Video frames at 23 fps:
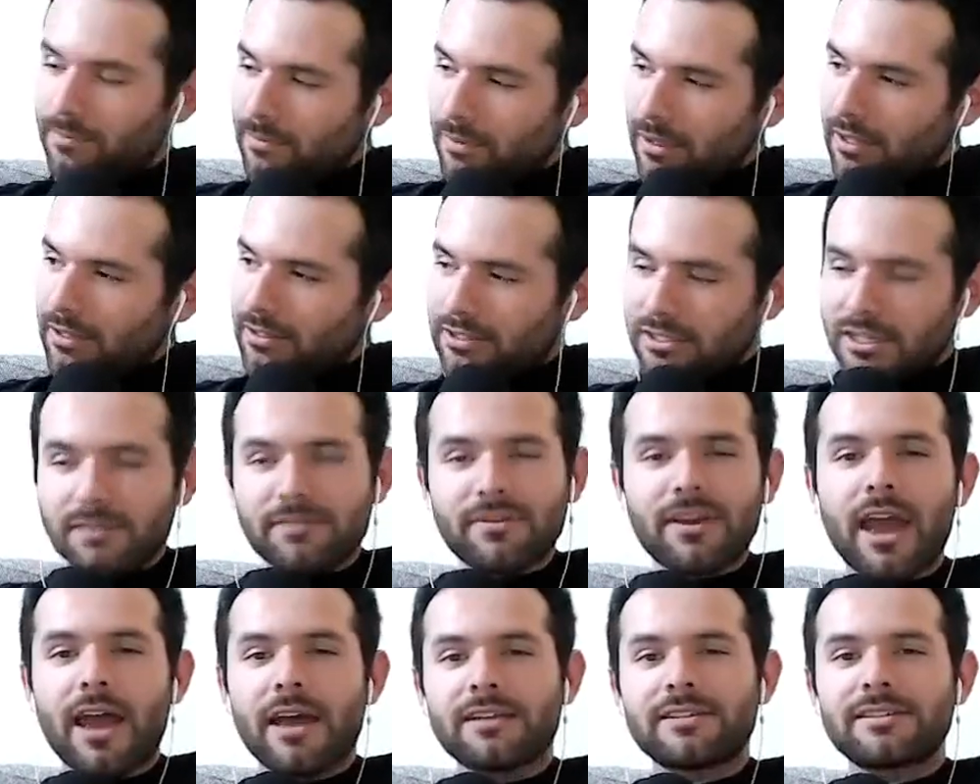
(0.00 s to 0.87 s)
Steve
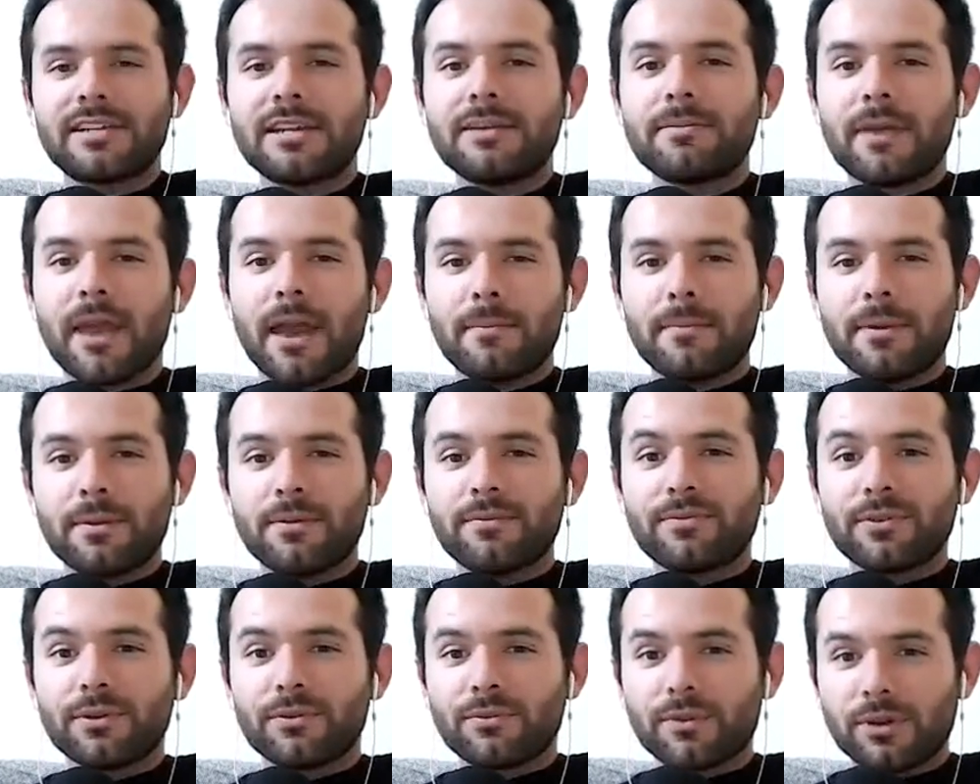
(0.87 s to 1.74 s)
Cab made me
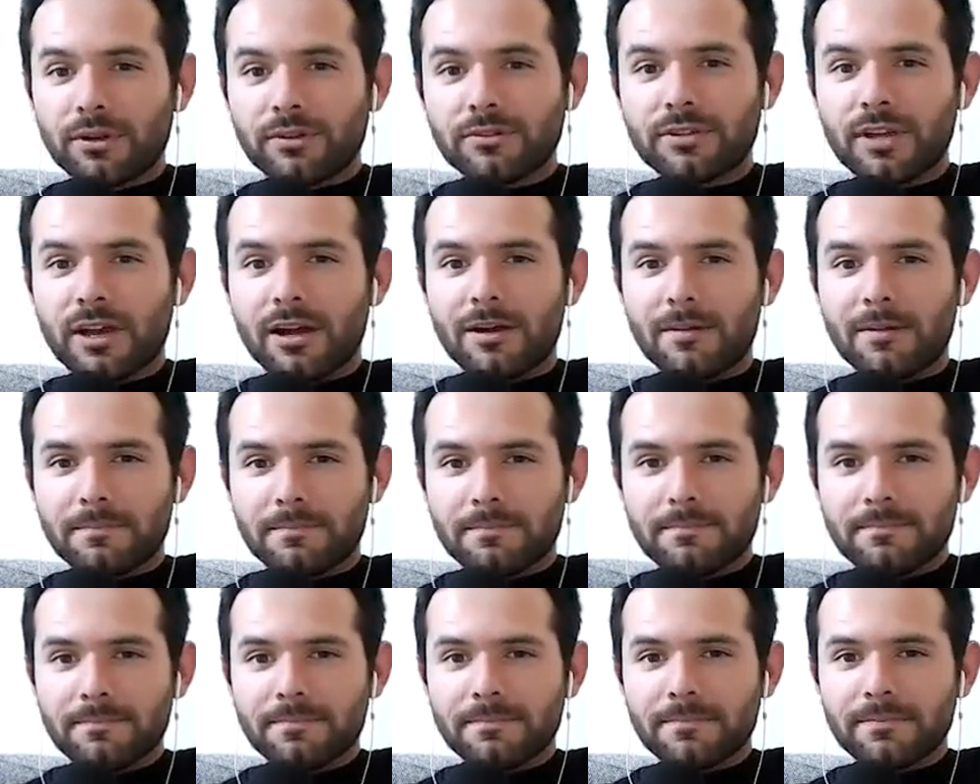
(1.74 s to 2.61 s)
feel real dumb
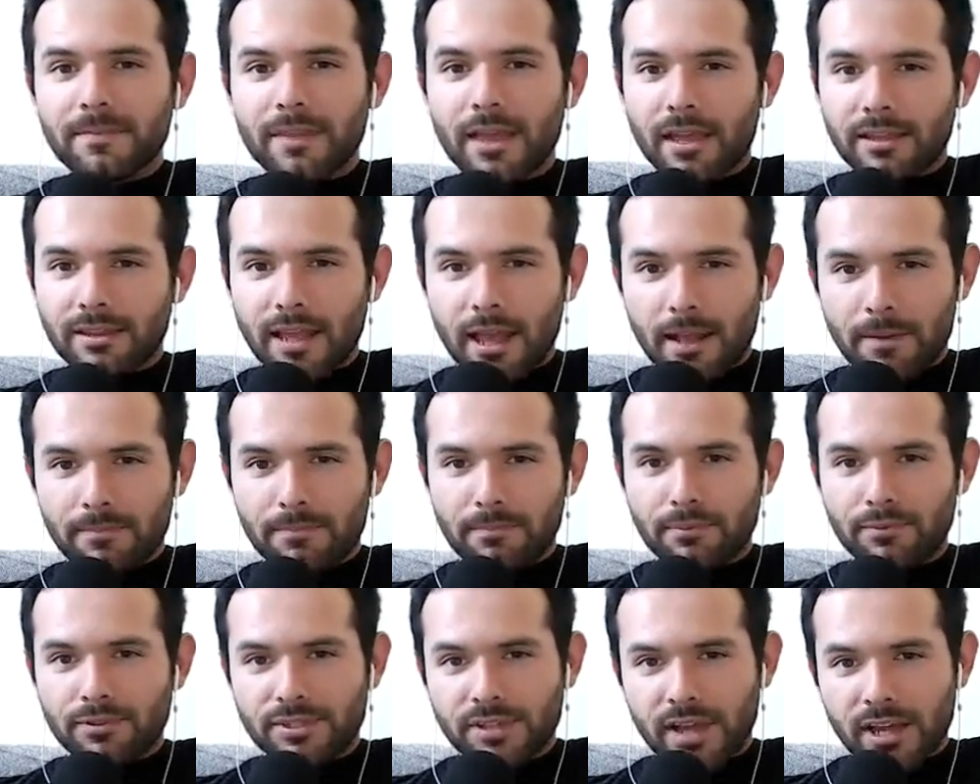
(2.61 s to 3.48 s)
at
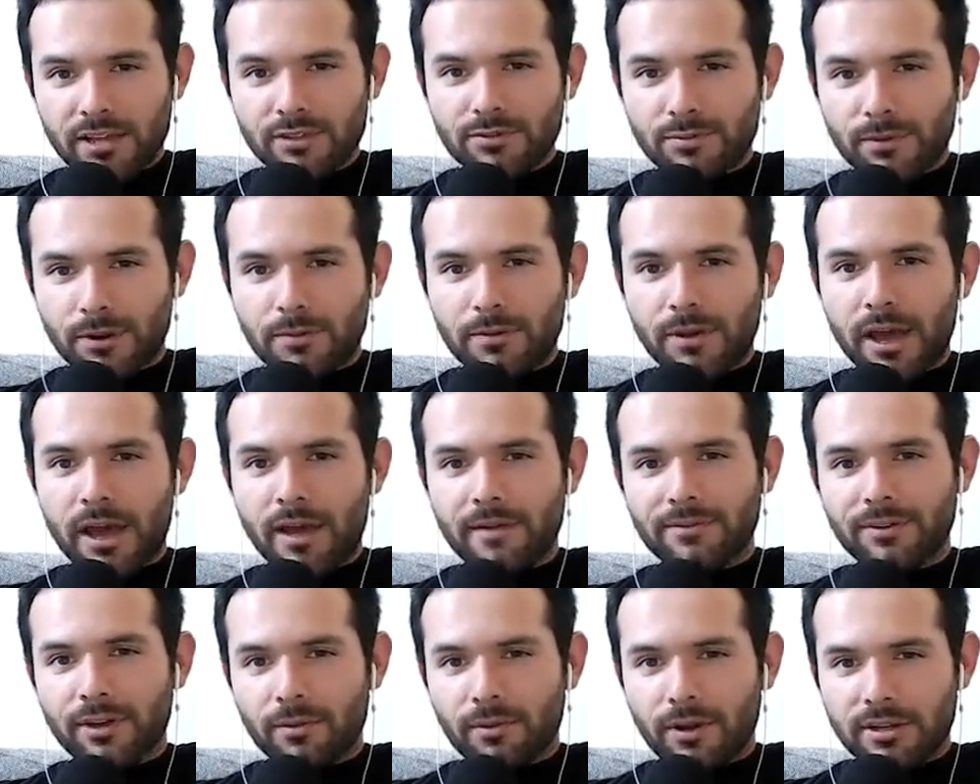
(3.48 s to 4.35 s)
that precise moment
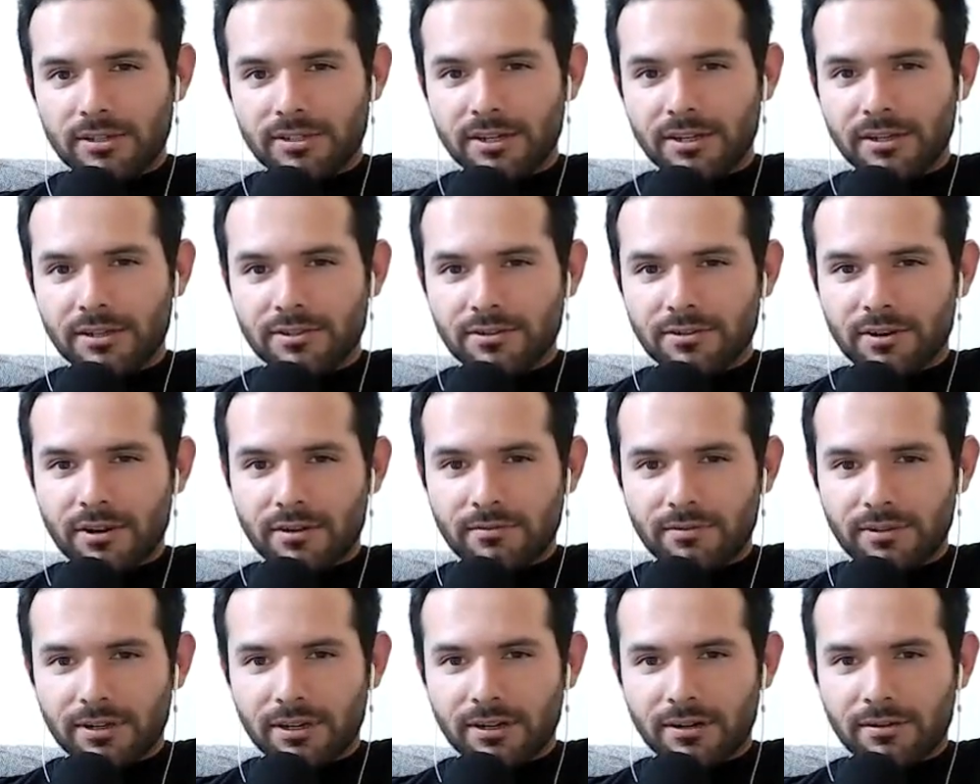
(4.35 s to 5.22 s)
after I watched that Instagram
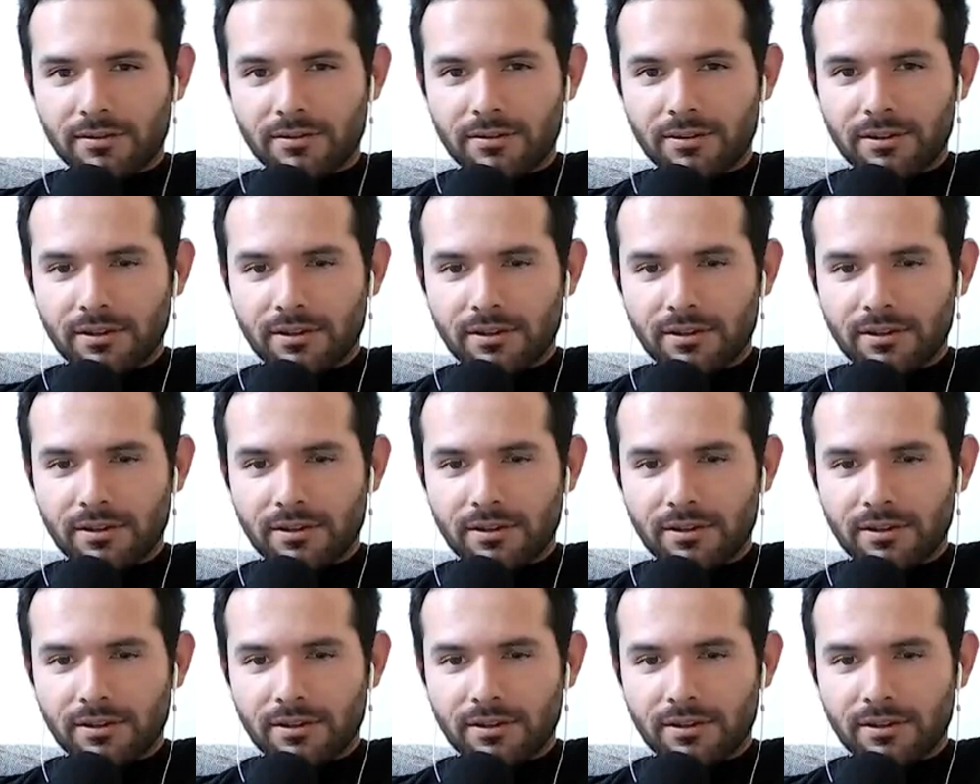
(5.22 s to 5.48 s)
video.